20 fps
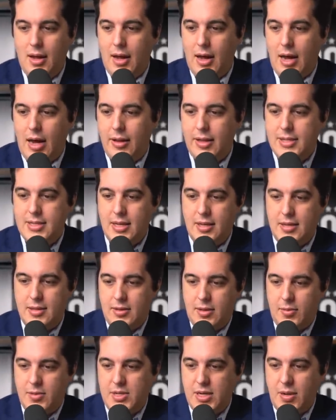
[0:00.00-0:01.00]

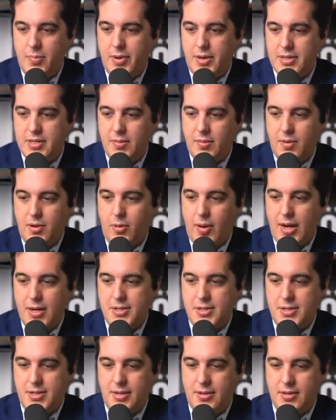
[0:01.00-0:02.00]
They'll jump into some
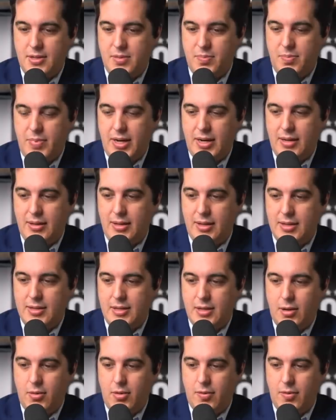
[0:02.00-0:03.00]
questions, but let's
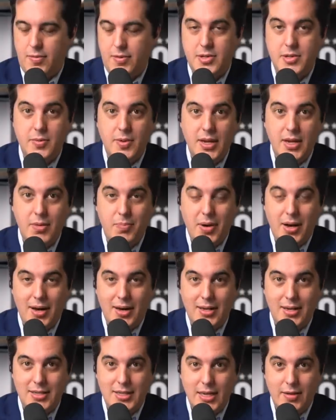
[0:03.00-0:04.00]
go over to
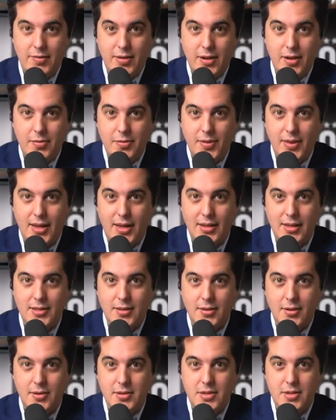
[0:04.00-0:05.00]
Epoch TV for that.
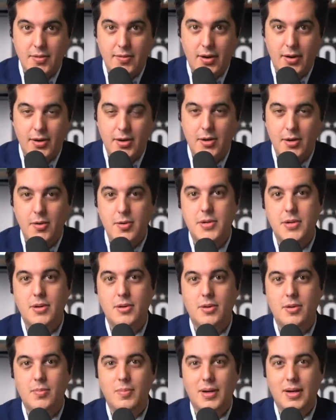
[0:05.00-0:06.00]
So those of you on
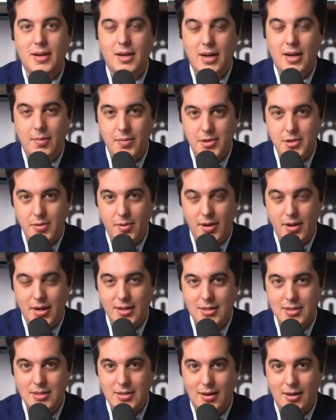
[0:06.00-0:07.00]
YouTube, come join
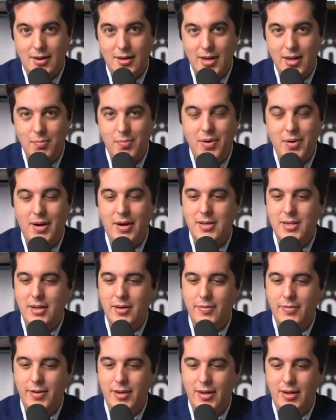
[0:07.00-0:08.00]
us on Epoch
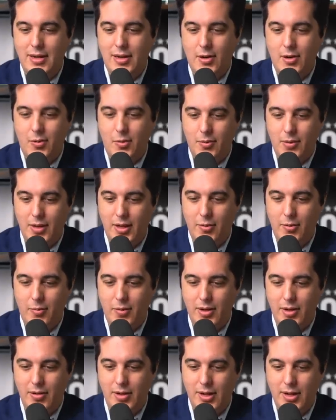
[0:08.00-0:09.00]
TV. Not only
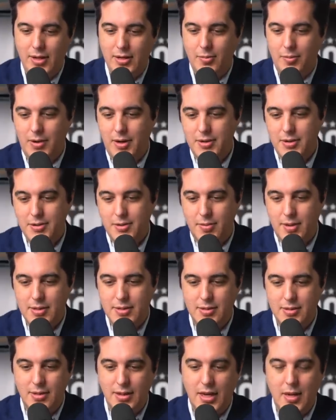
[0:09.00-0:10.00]
will you get to watch the
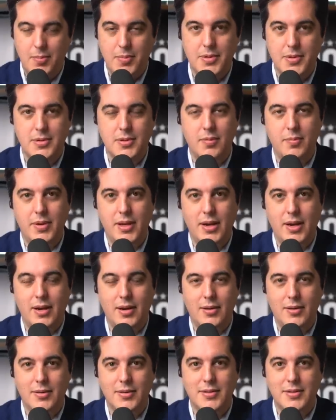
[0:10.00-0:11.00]
rest of the episode, but you
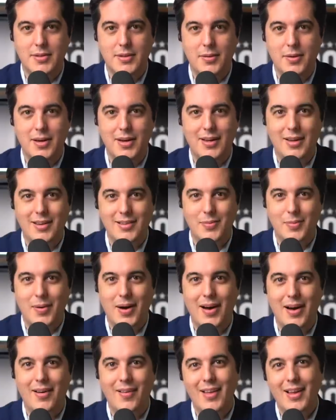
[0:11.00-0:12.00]
can also, as
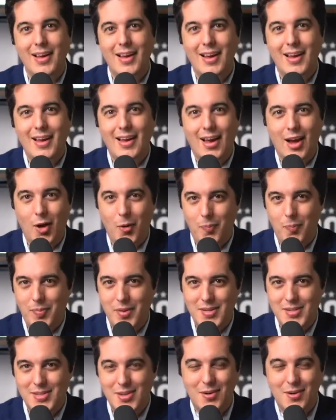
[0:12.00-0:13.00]
well, help
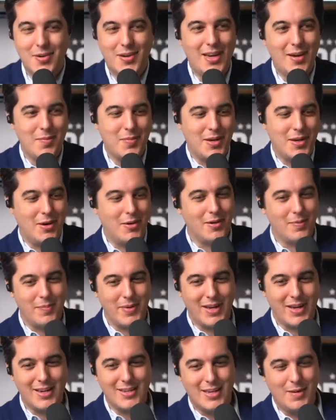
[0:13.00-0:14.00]
this show keep going,
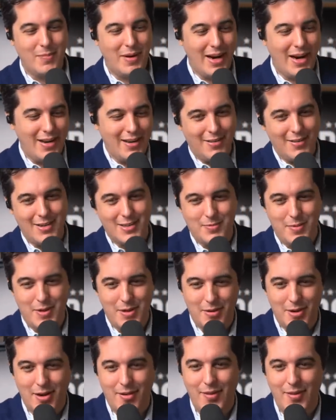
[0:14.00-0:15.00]
because you might notice we
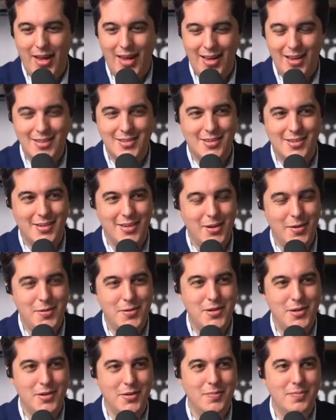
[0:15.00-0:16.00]
don't have ads on
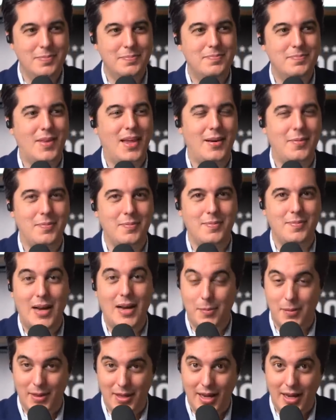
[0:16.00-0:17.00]
YouTube.
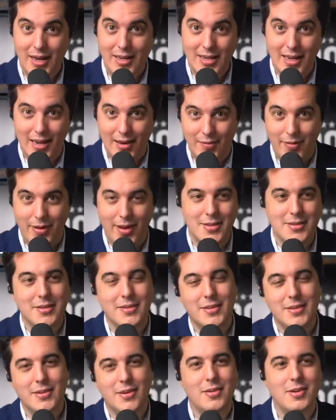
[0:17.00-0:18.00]
I would like to have ads
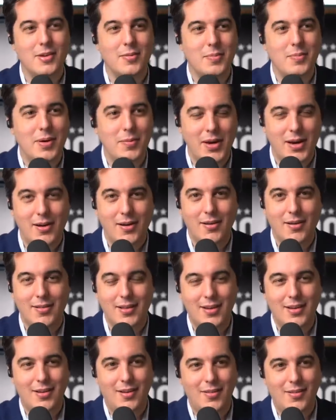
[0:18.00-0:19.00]
on YouTube, but we
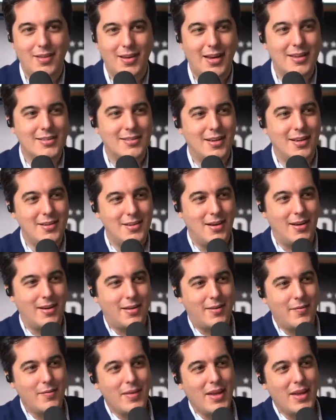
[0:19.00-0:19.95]
currently don't, last I checked.